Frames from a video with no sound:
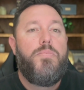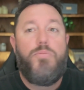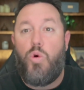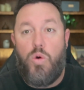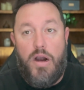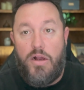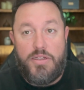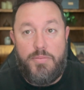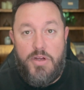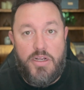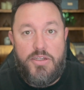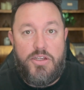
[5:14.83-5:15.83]
or else I'm
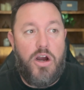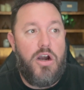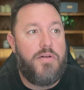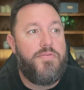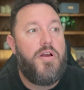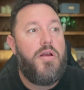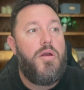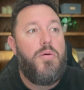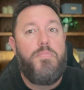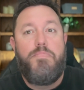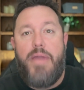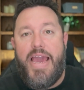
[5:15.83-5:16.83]
gonna starve,
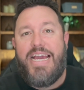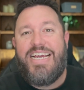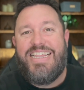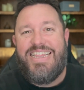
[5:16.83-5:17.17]
make